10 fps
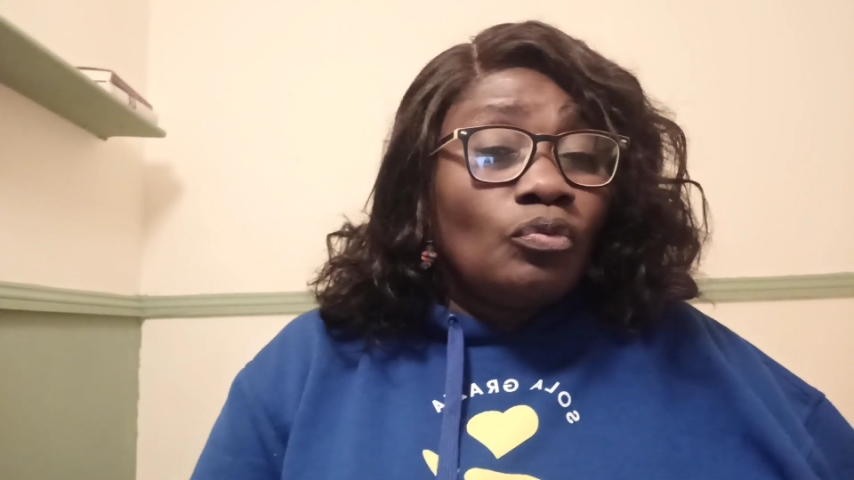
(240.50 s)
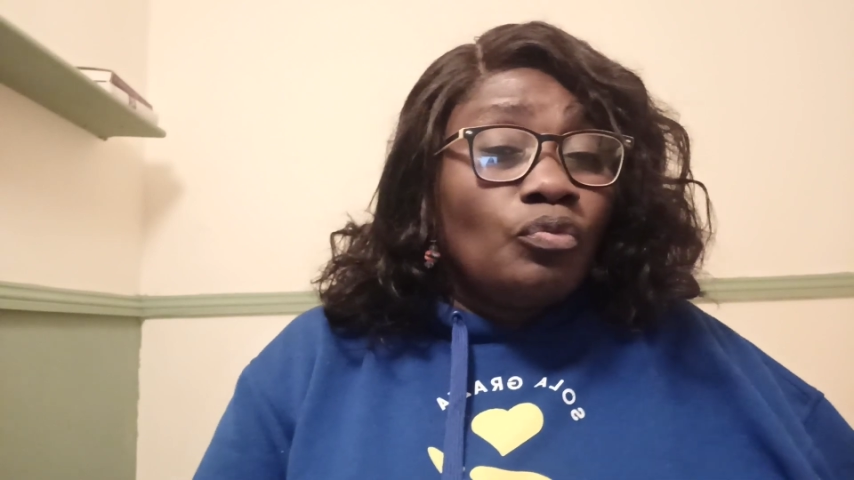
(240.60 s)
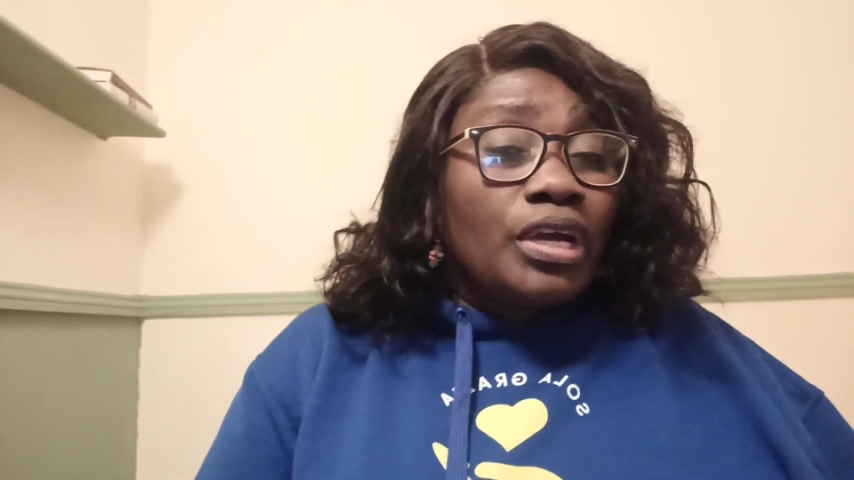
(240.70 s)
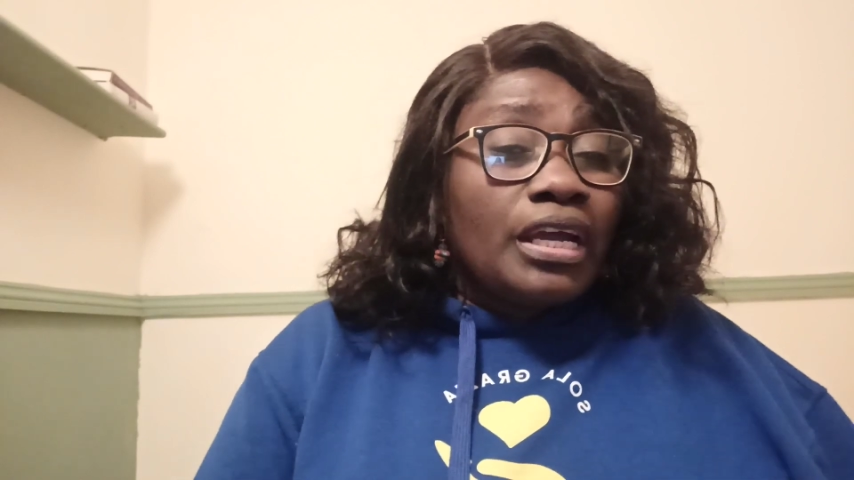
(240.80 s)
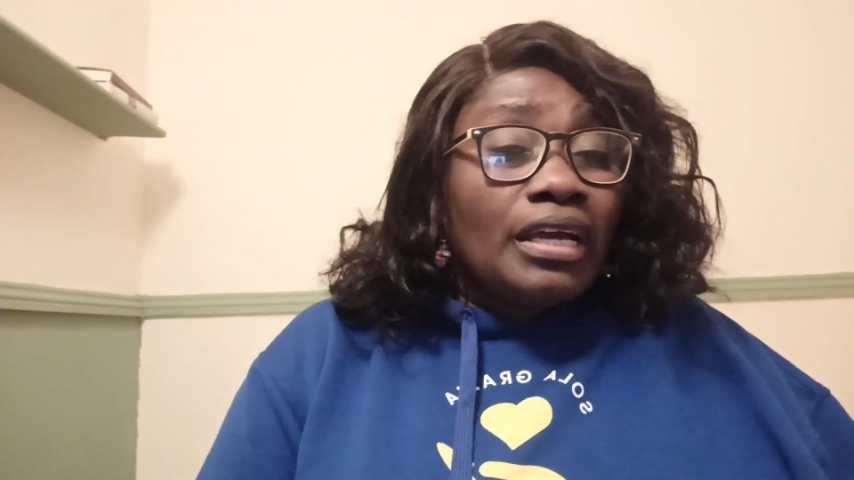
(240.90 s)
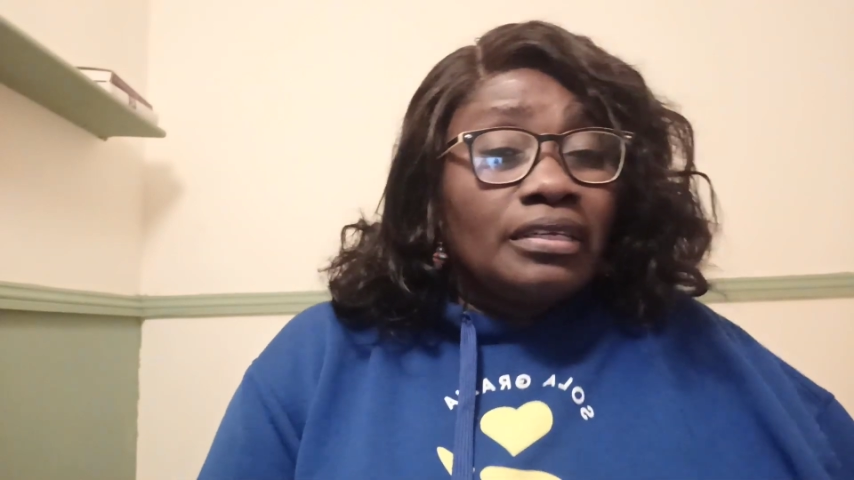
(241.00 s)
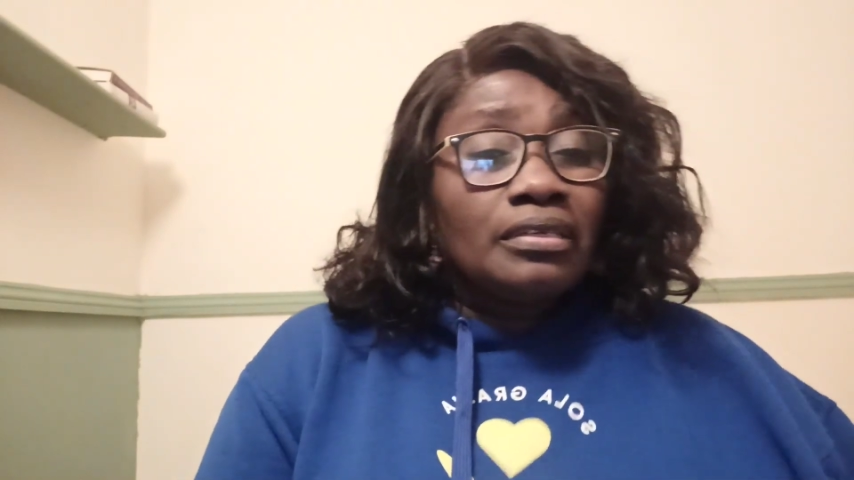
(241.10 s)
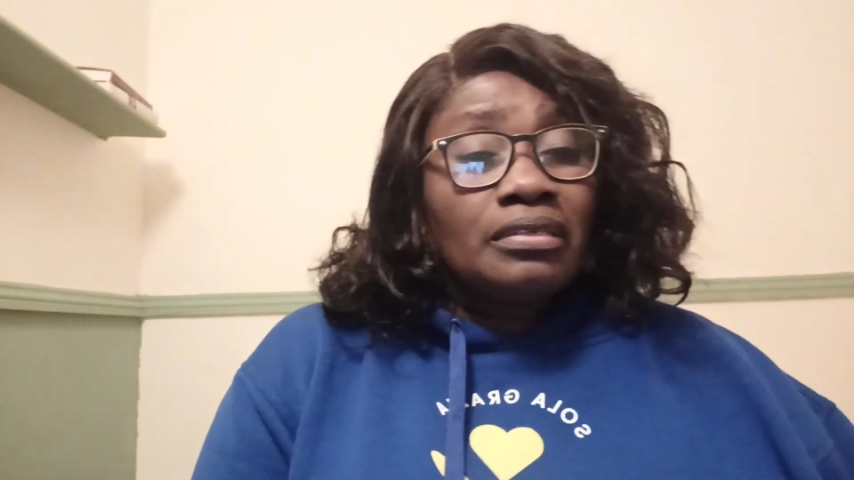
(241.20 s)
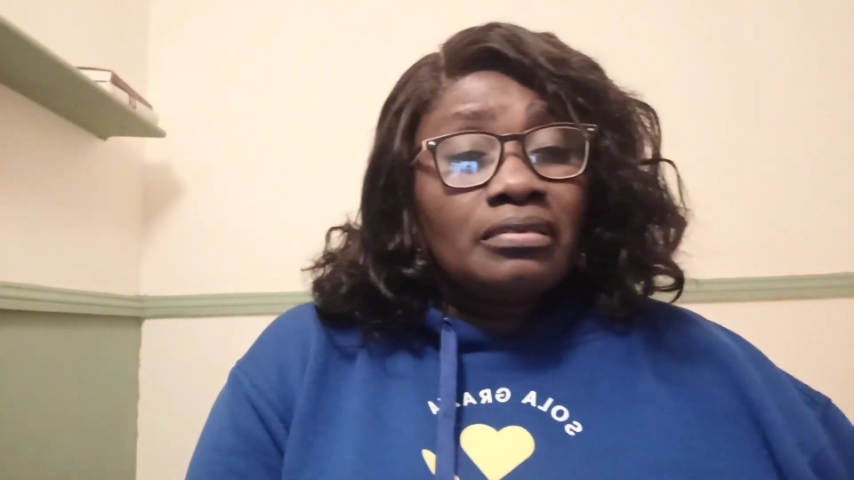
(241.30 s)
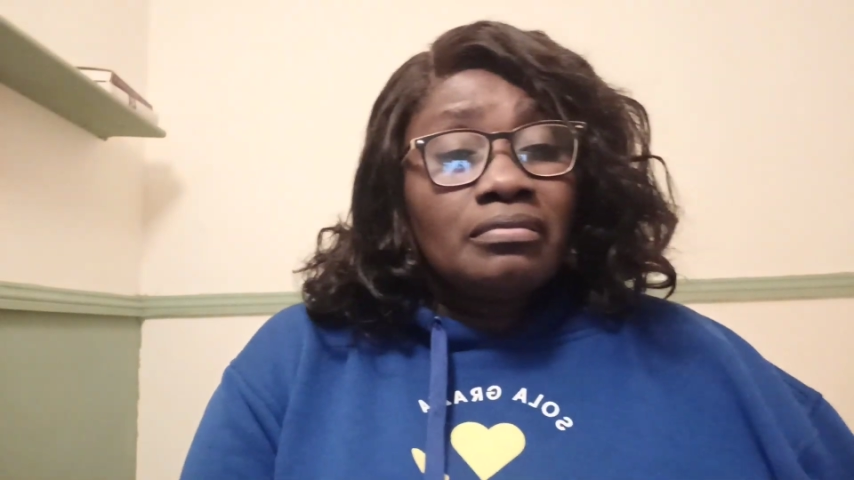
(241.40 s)
we
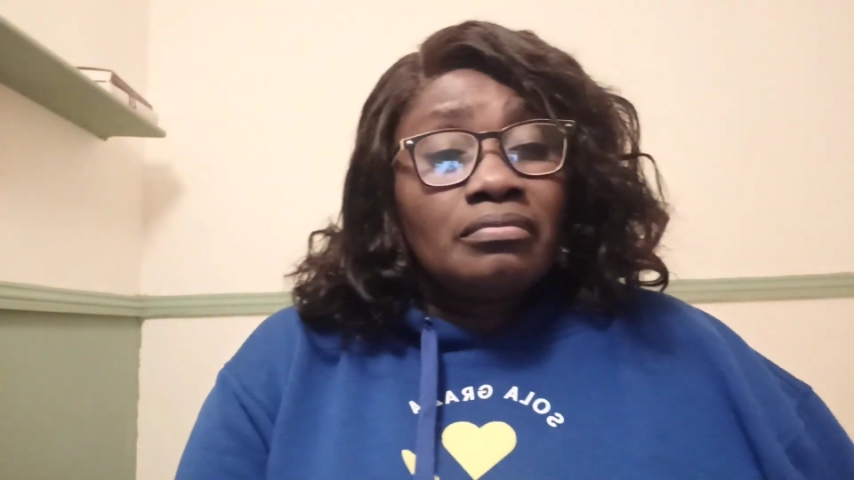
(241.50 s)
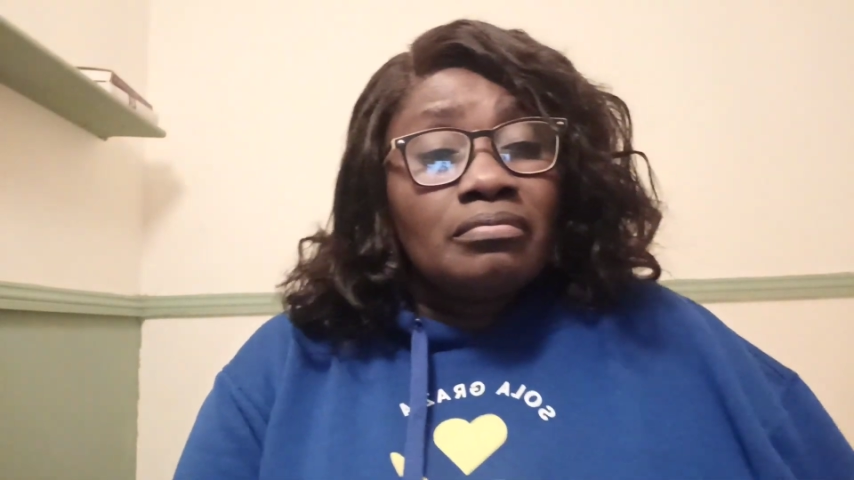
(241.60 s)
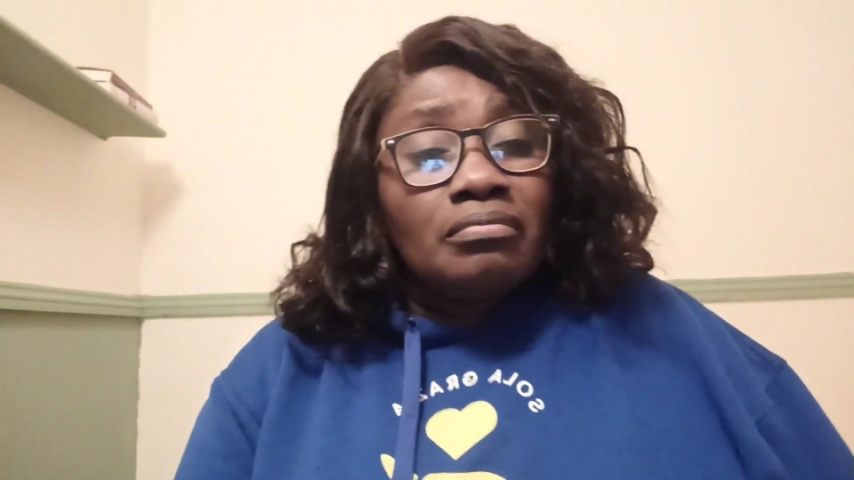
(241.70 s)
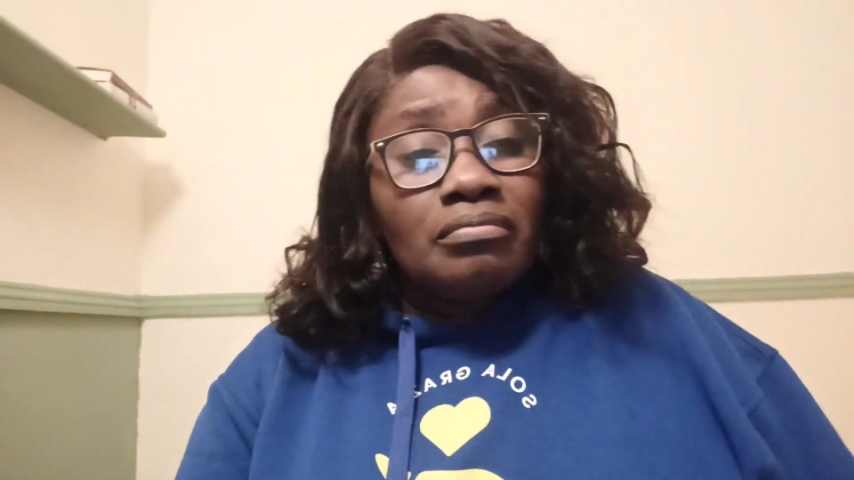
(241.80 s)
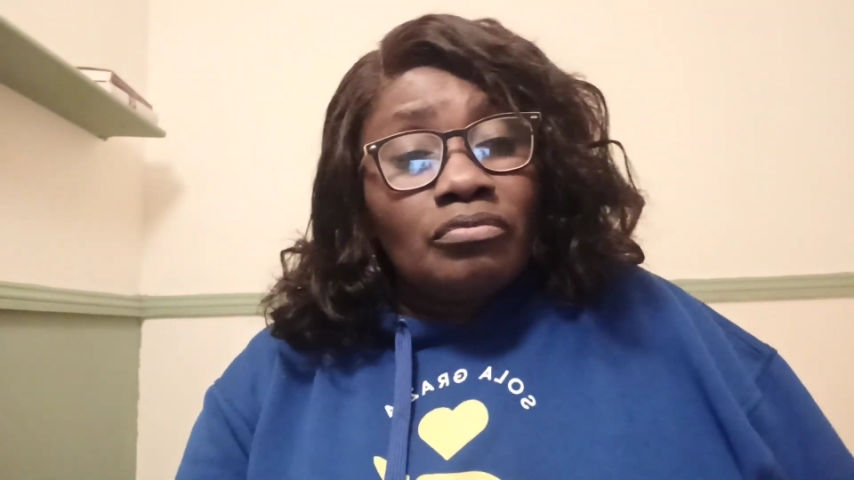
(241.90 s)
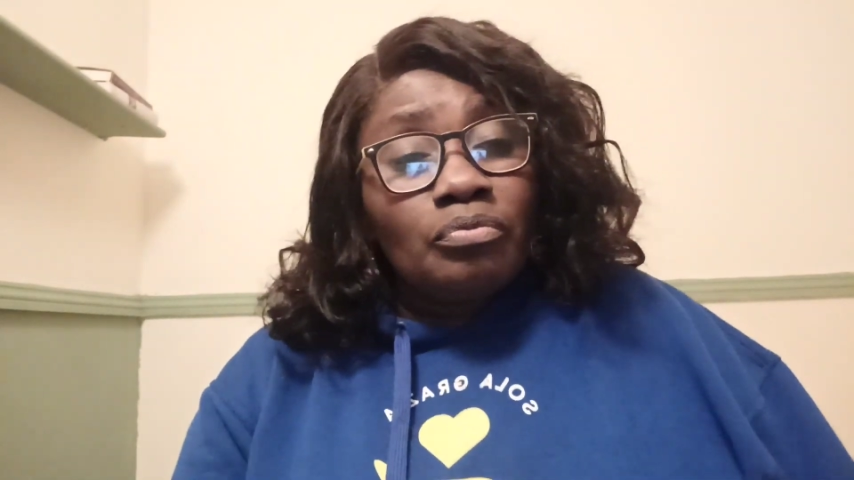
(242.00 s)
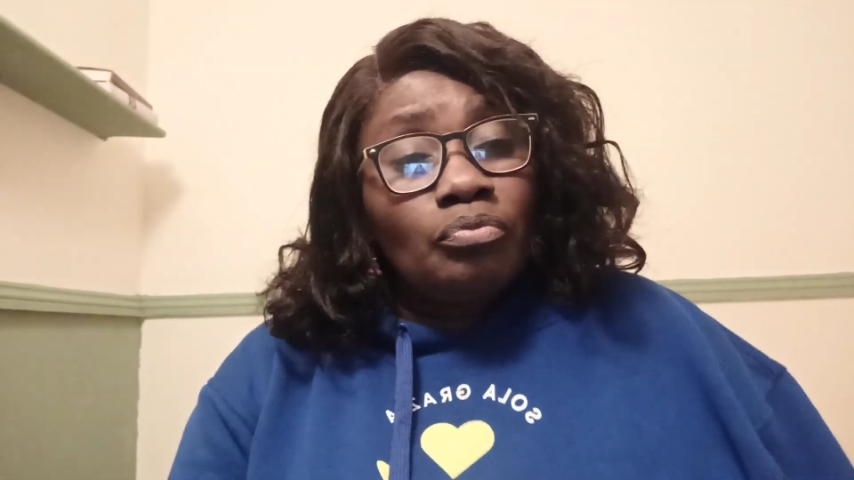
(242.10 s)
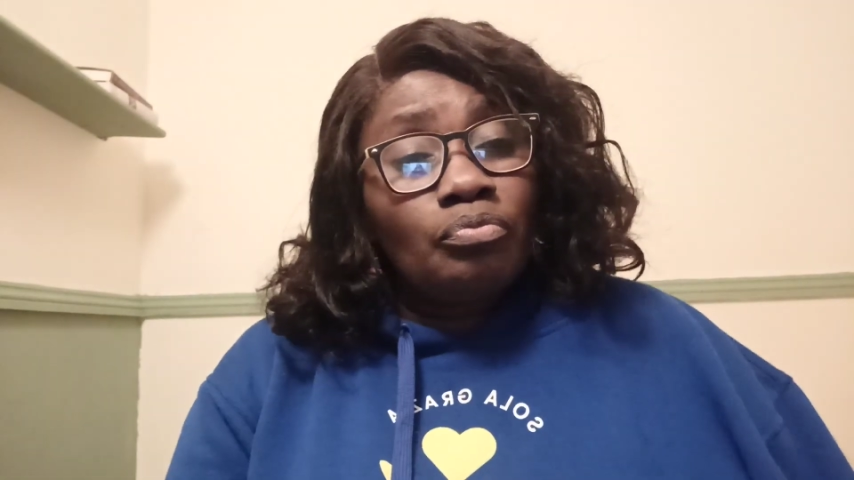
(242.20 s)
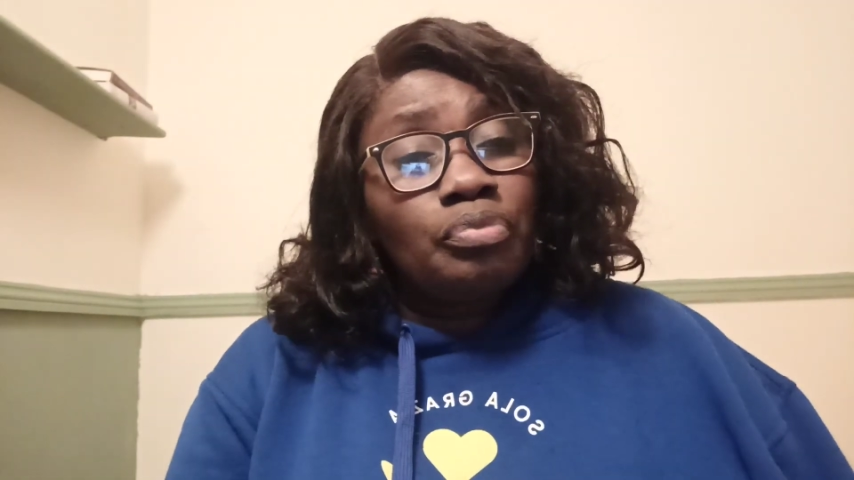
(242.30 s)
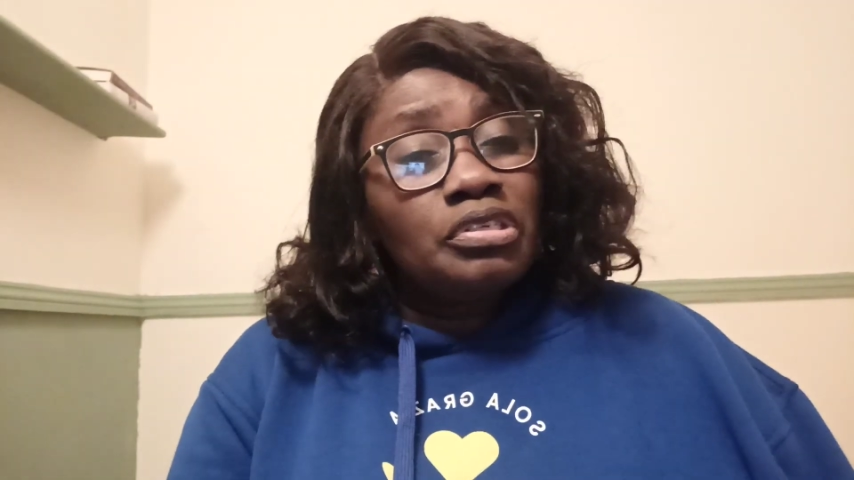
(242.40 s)
can
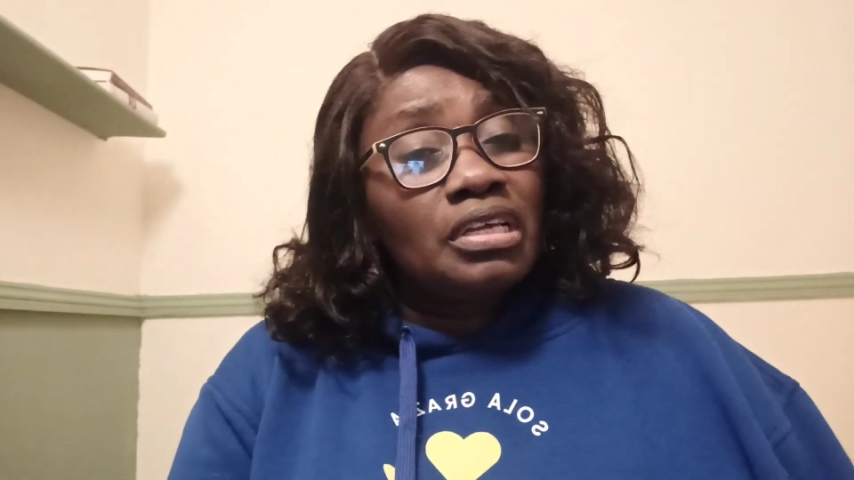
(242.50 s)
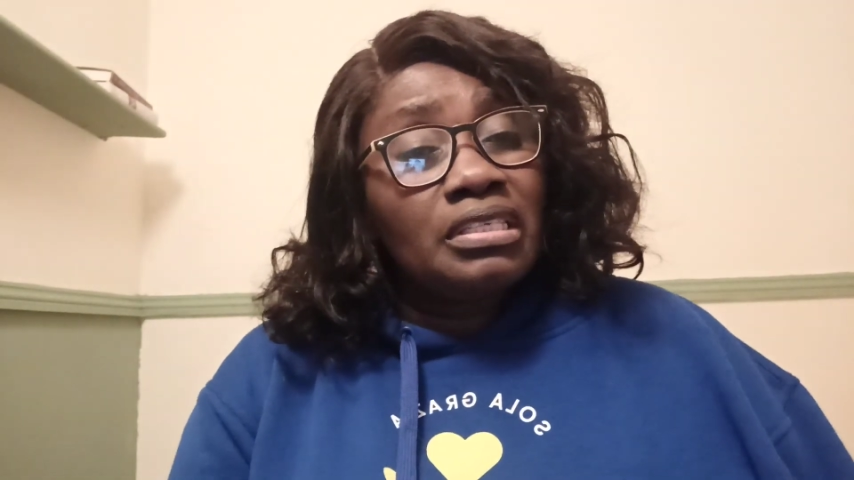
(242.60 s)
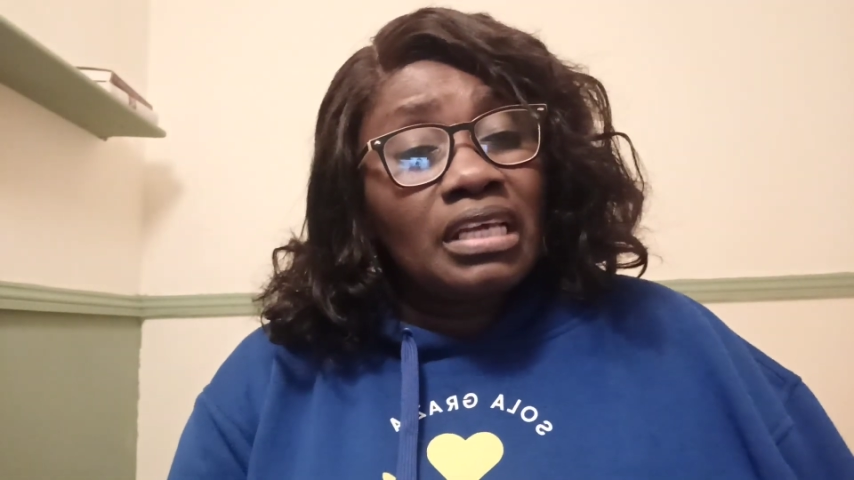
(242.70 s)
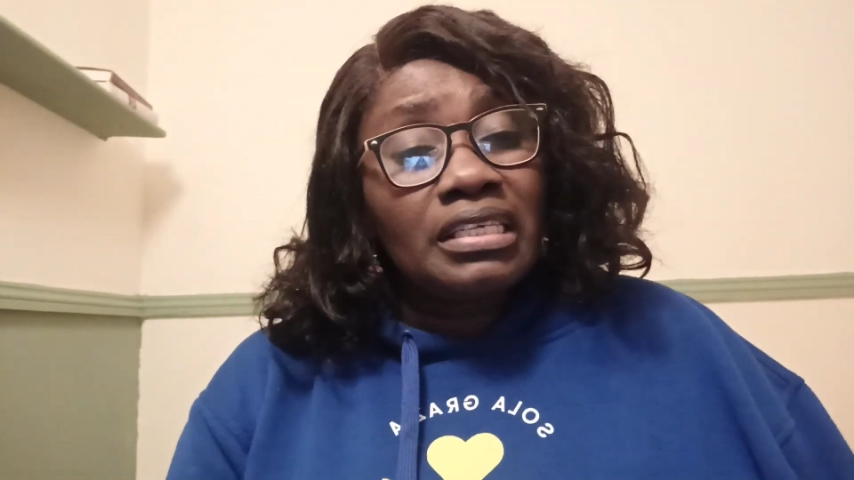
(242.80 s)
present